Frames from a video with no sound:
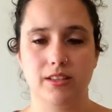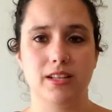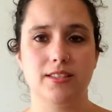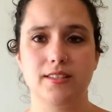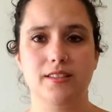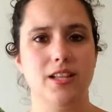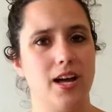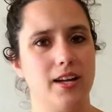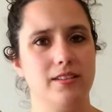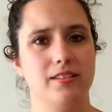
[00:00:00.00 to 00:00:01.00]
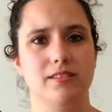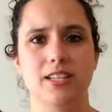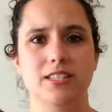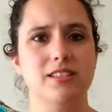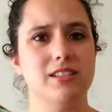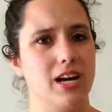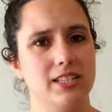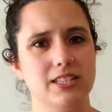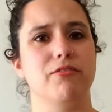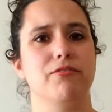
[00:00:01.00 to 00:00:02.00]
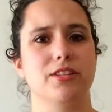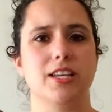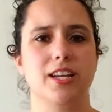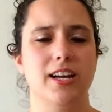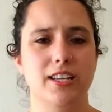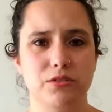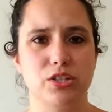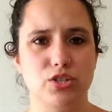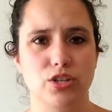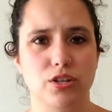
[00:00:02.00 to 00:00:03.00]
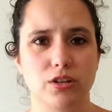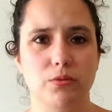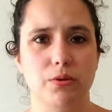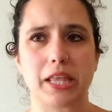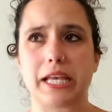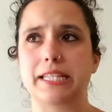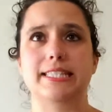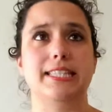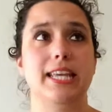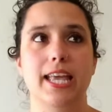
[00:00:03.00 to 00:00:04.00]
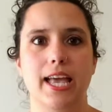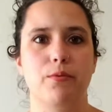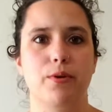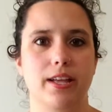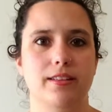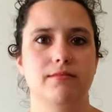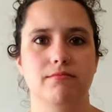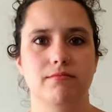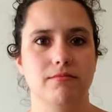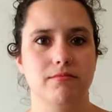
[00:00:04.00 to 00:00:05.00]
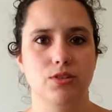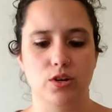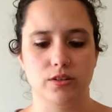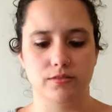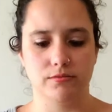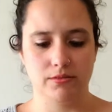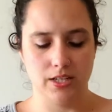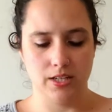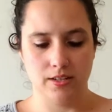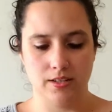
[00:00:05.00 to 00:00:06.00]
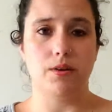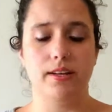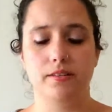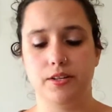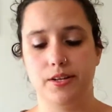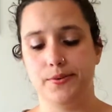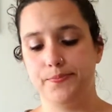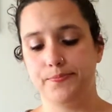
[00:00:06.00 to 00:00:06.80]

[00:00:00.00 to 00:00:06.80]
That's a lot of difference. Like, I use a G hook with like DK weight yarn. I don't know.